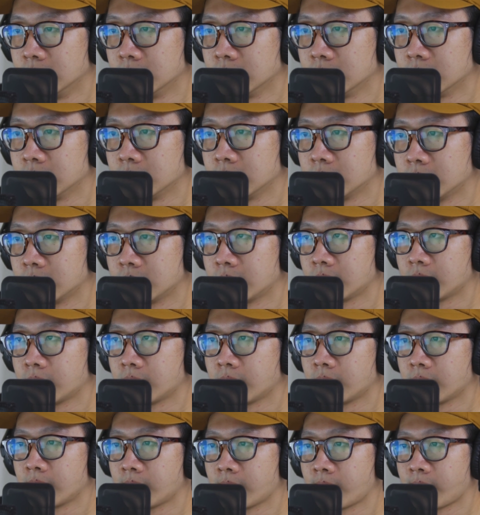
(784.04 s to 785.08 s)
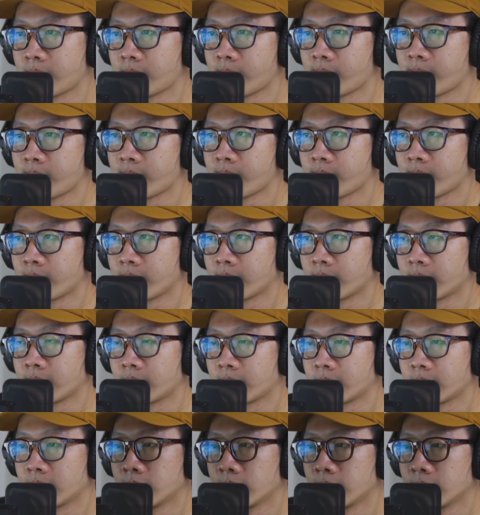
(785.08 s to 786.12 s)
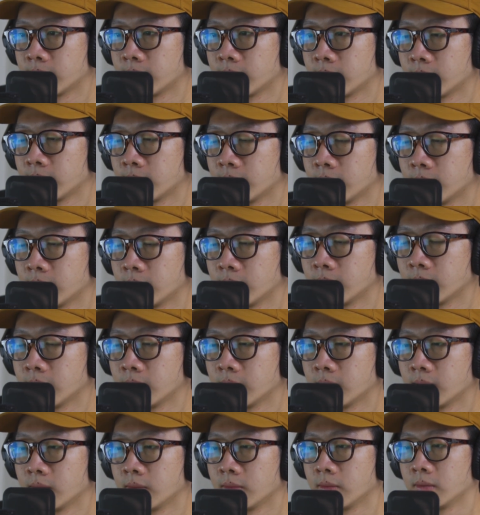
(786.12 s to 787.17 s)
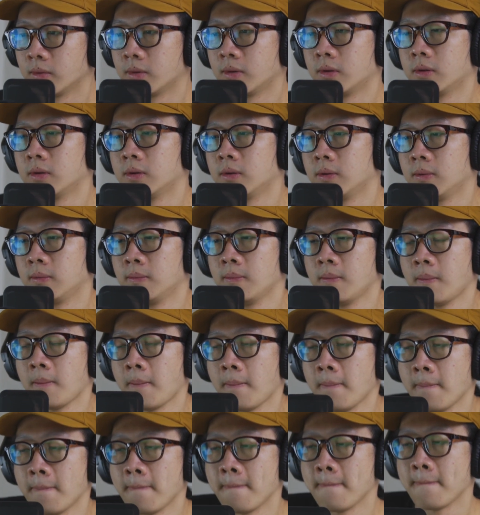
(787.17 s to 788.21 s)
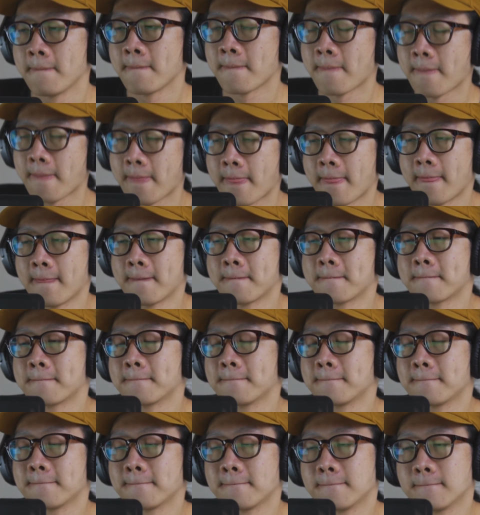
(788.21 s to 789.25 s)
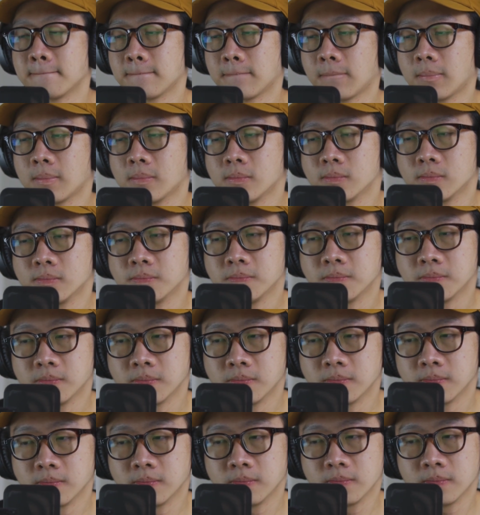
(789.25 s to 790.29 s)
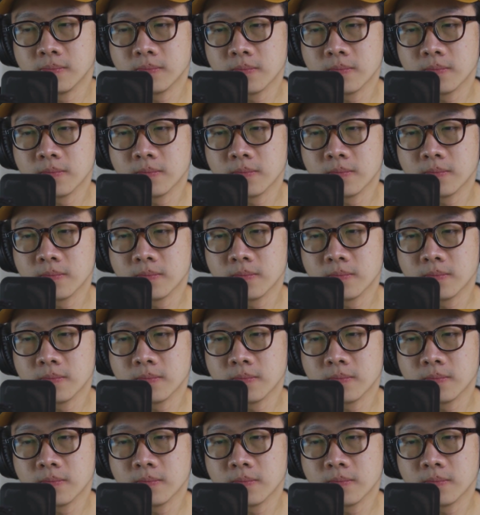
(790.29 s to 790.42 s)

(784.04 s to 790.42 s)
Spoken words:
No words are spoken by the person on screen.